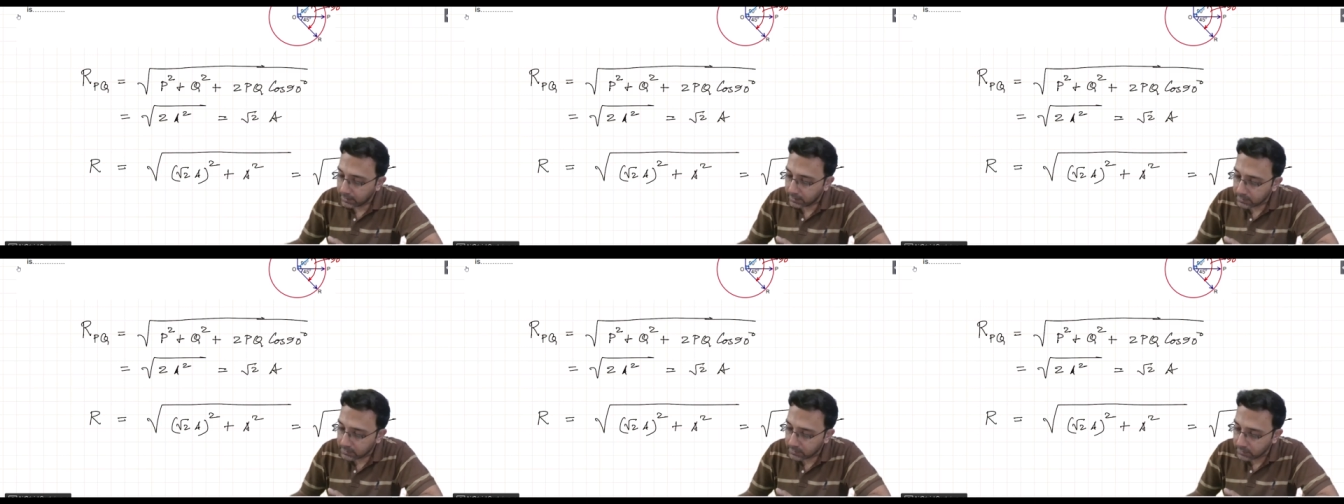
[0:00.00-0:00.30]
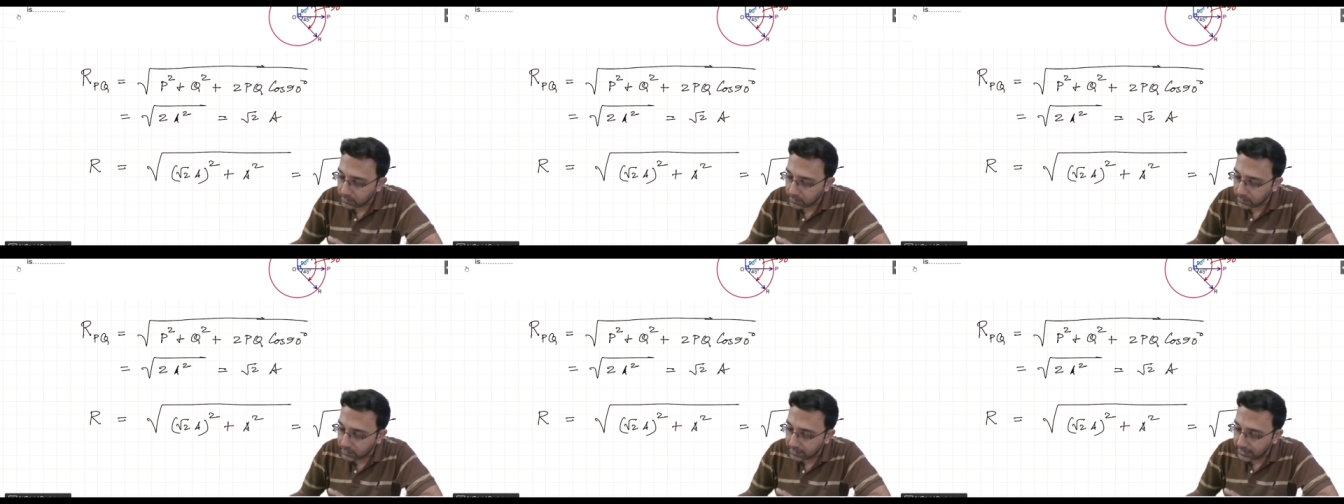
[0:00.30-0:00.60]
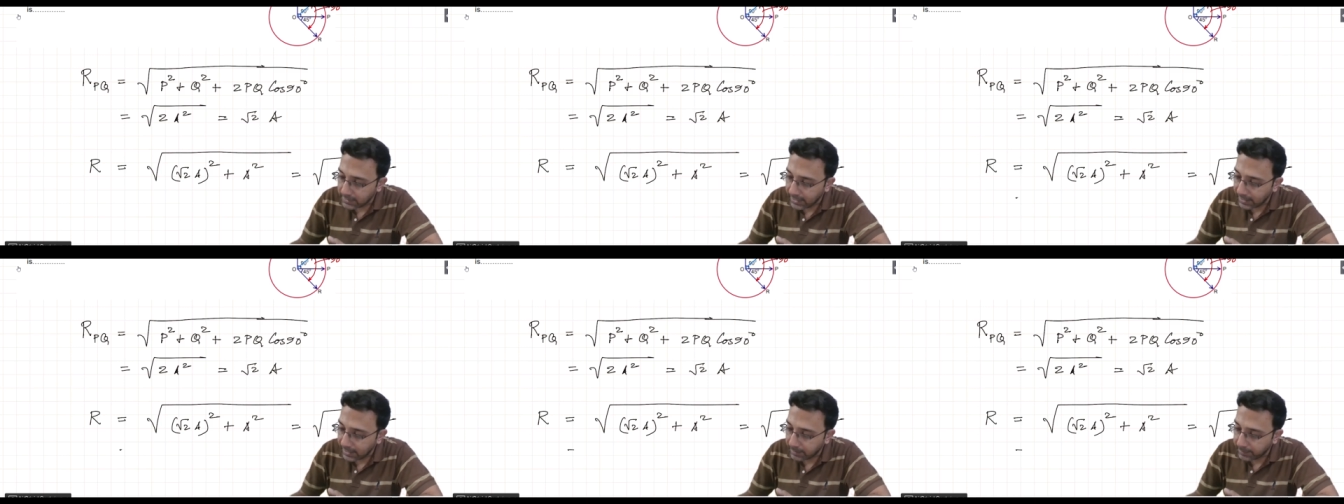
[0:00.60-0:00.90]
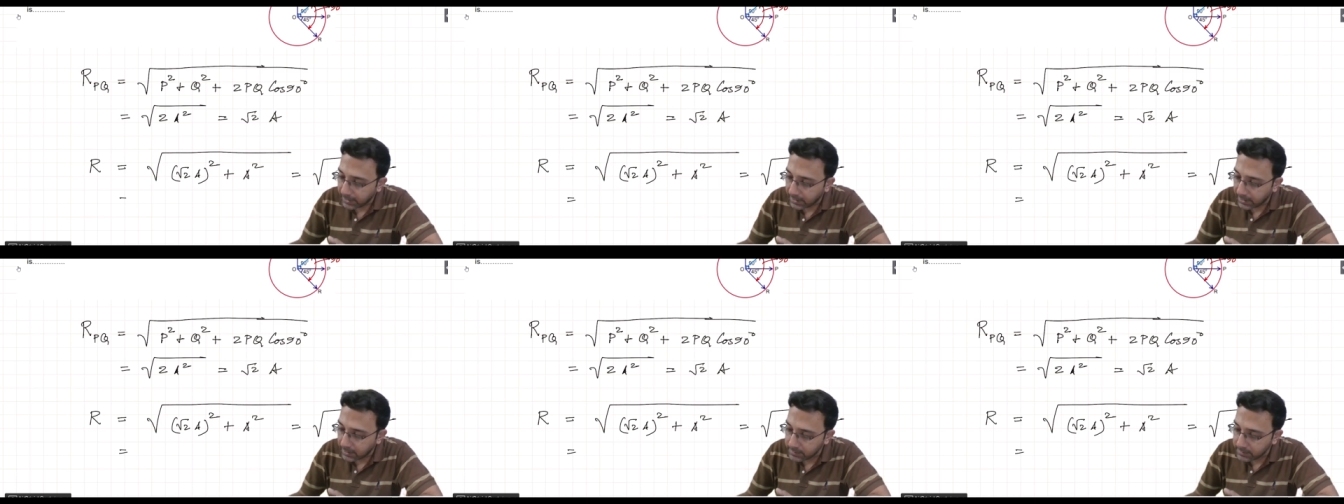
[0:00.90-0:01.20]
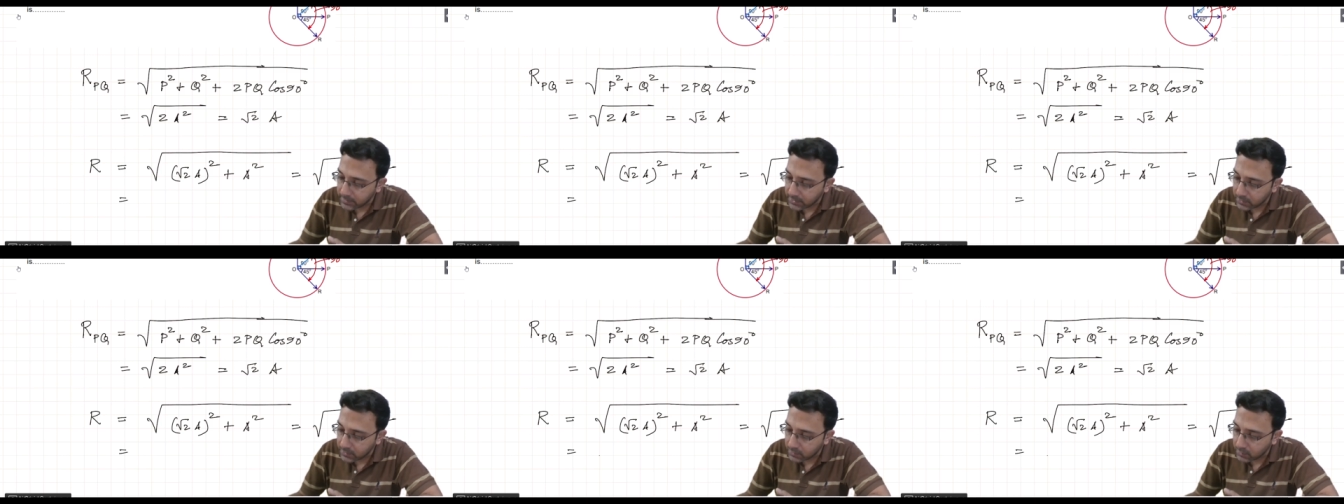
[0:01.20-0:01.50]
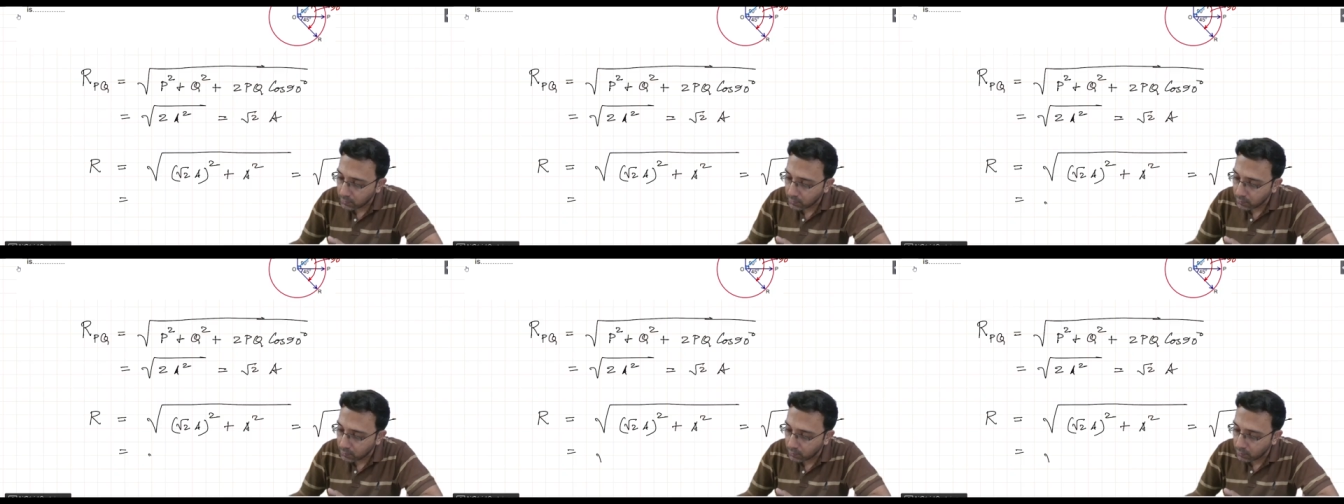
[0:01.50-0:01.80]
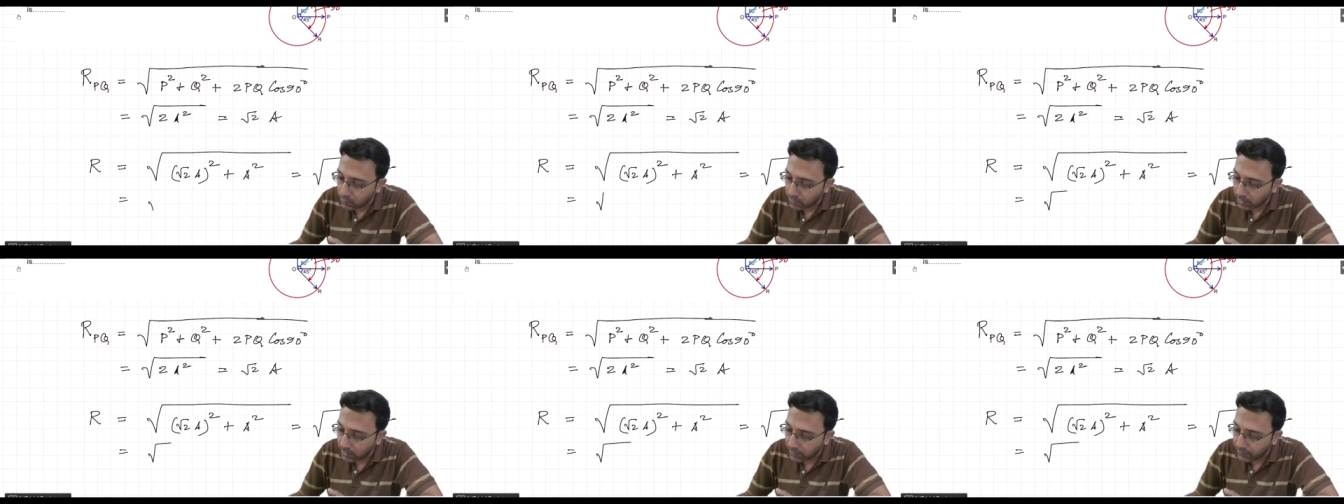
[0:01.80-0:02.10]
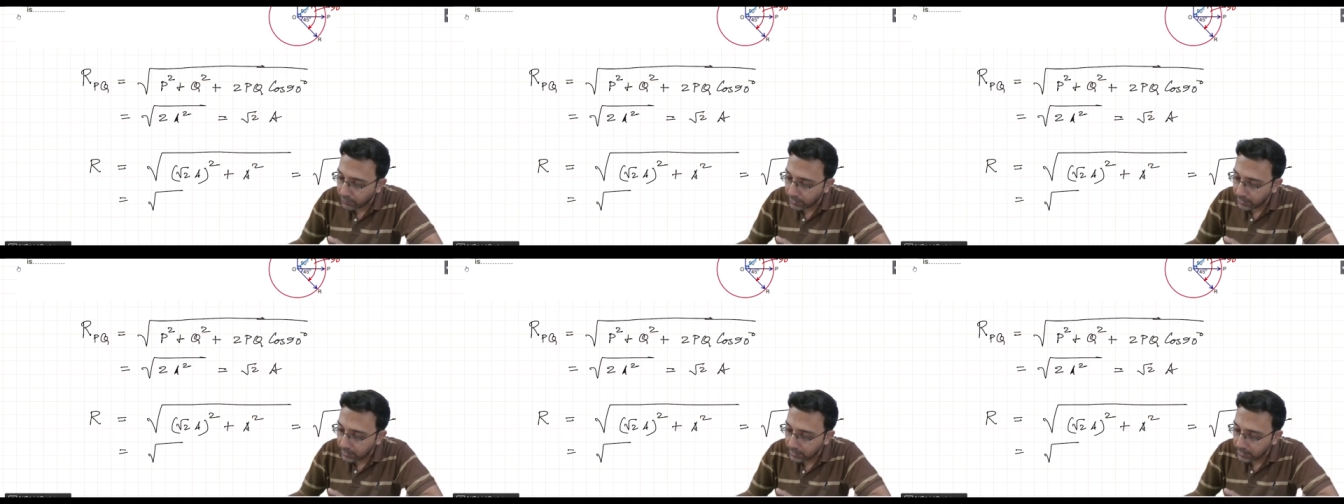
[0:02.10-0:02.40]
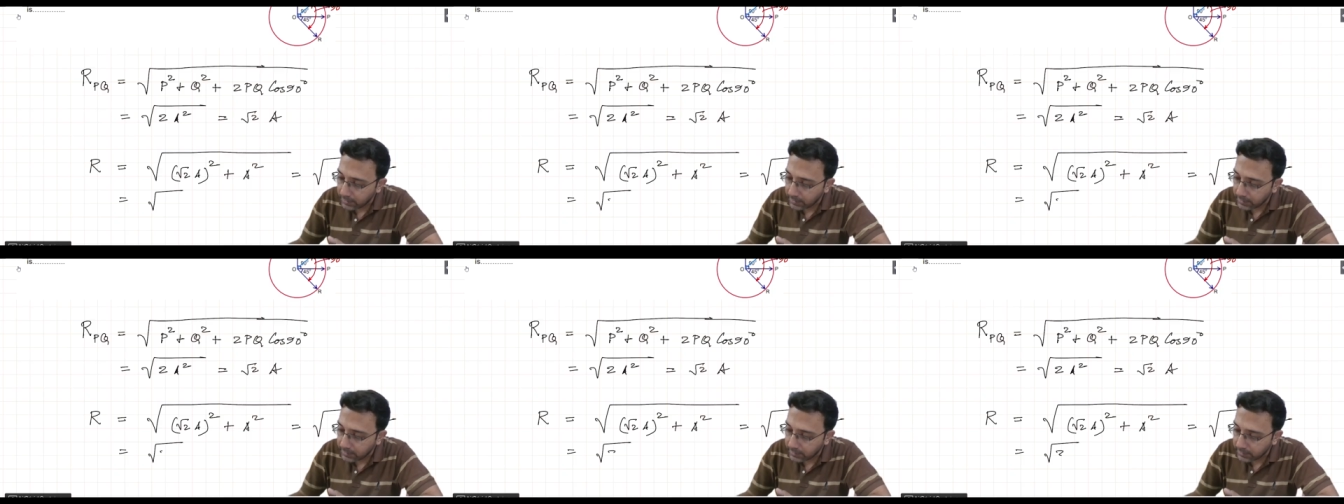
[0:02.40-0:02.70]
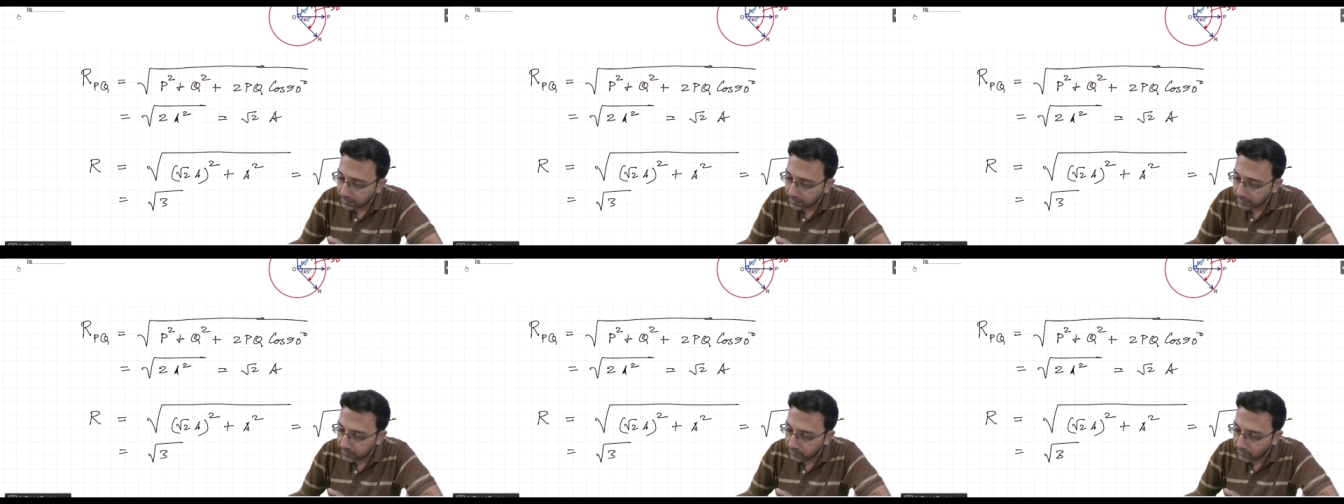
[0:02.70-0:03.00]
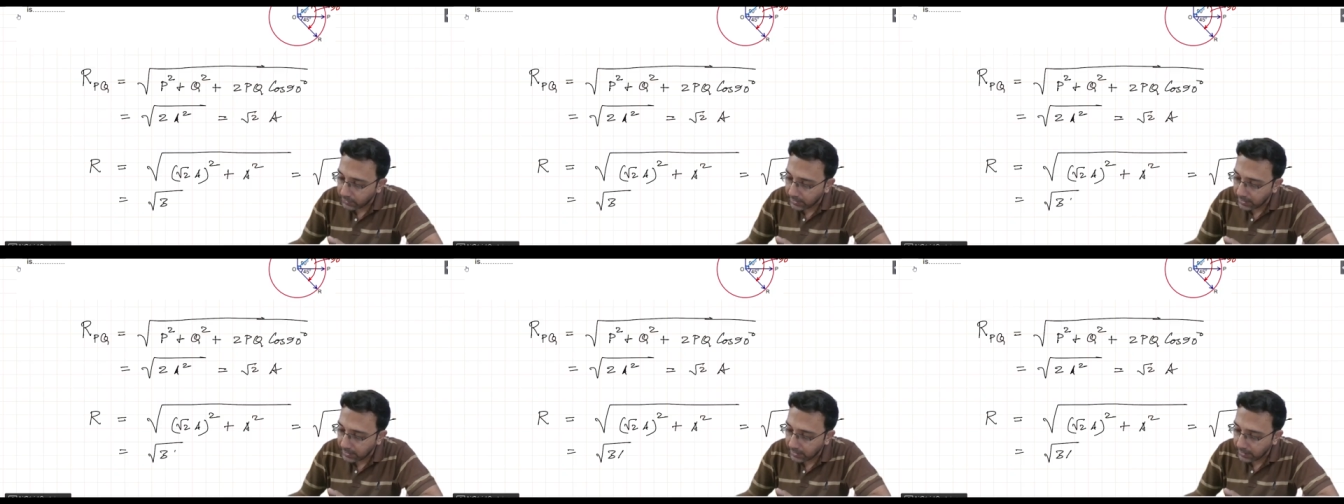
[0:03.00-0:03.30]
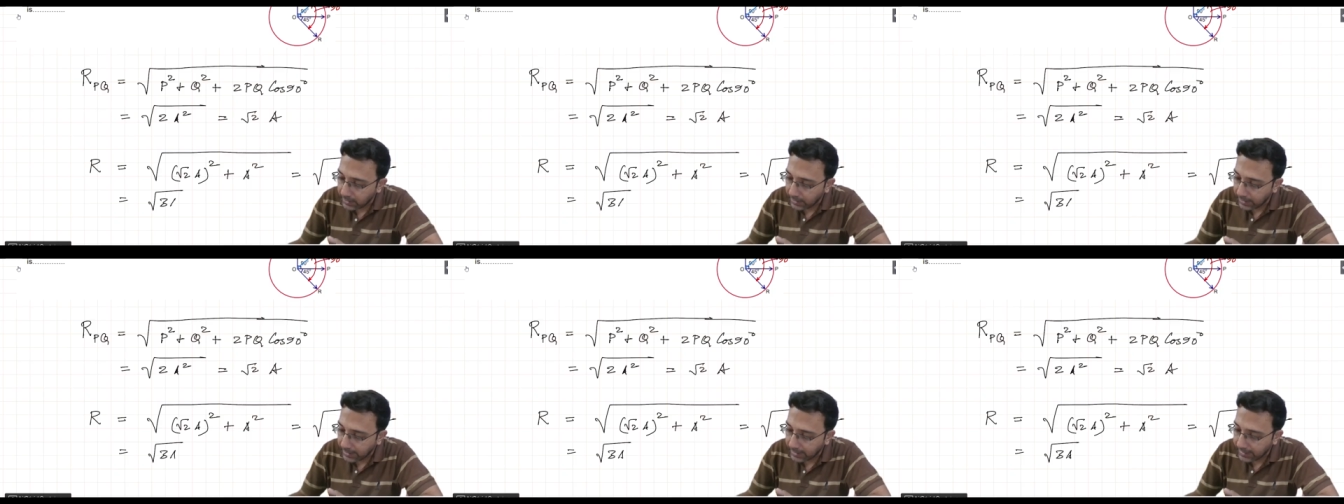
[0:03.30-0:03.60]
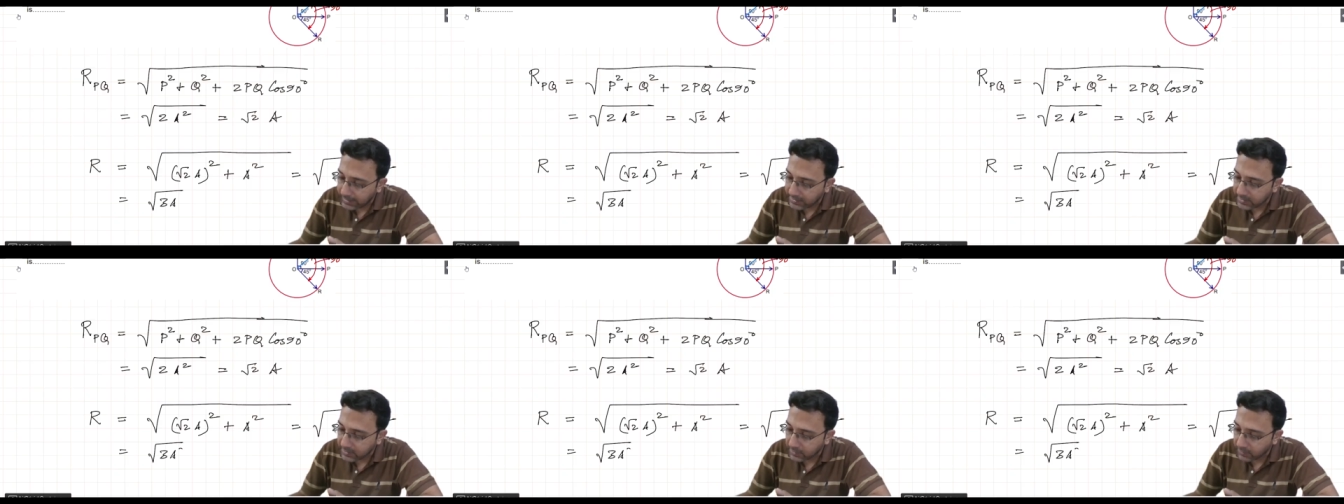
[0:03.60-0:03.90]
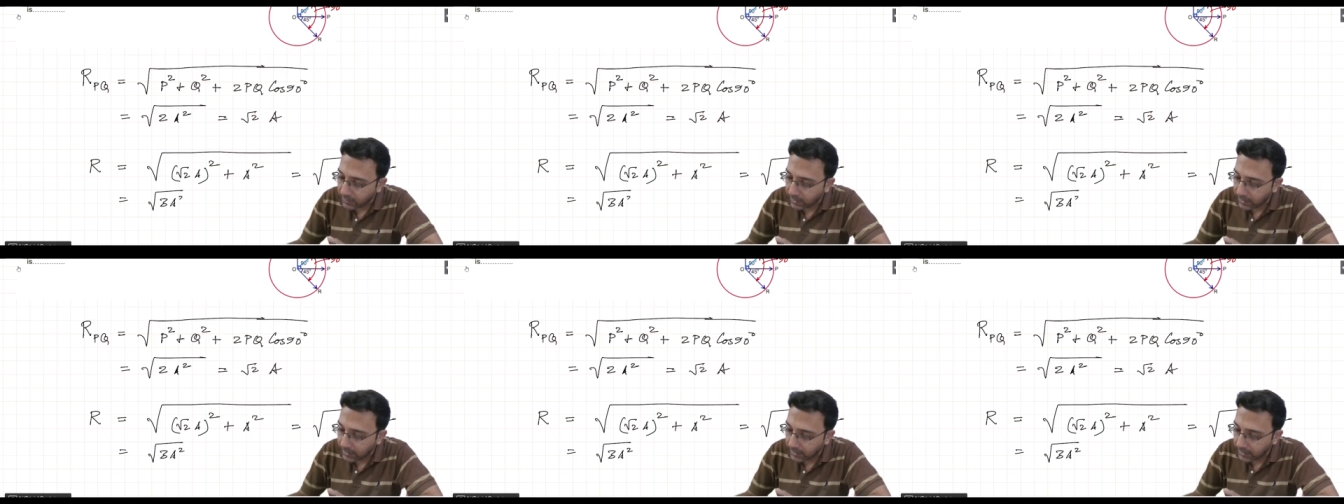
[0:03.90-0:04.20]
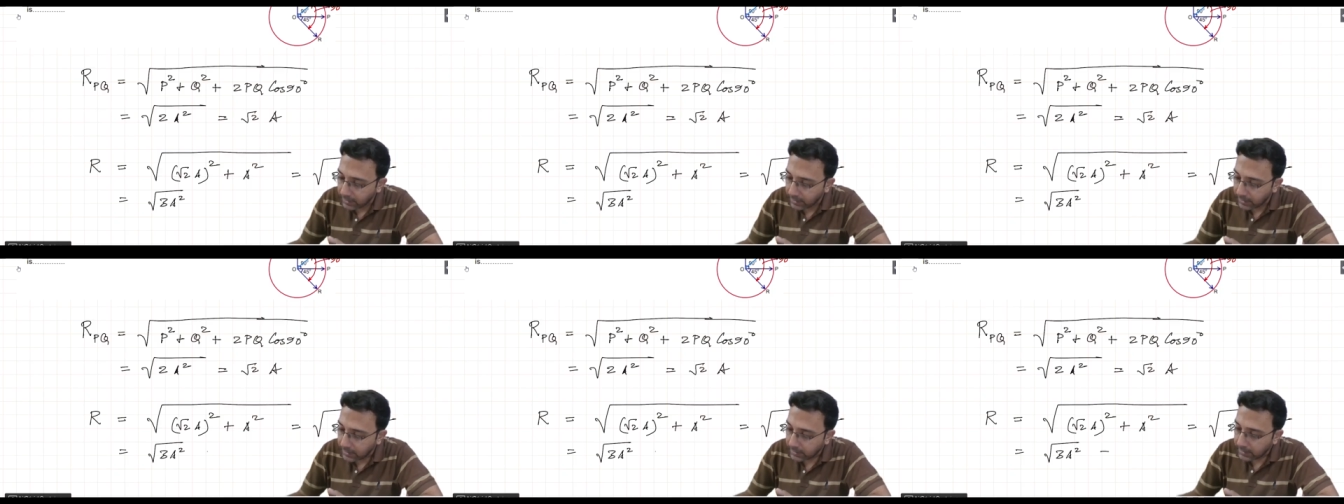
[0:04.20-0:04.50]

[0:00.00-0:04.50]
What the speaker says: So that becomes root over 3A square,